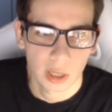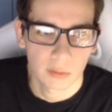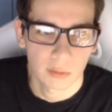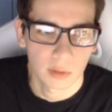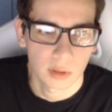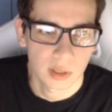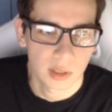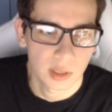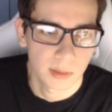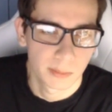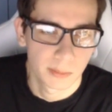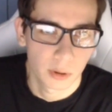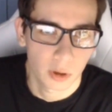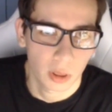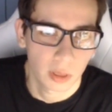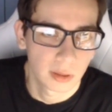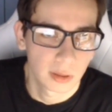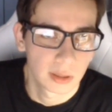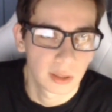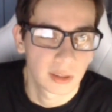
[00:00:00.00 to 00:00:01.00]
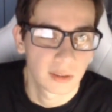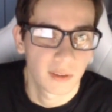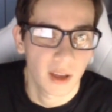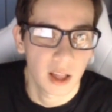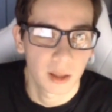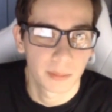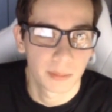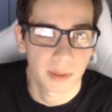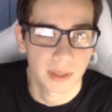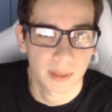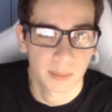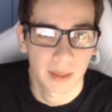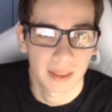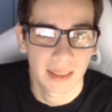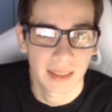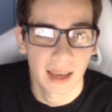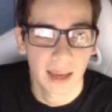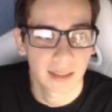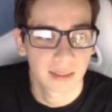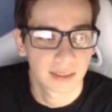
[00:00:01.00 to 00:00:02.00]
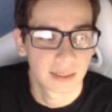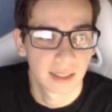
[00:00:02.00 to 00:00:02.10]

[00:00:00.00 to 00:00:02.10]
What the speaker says: I was supporting the developers, but that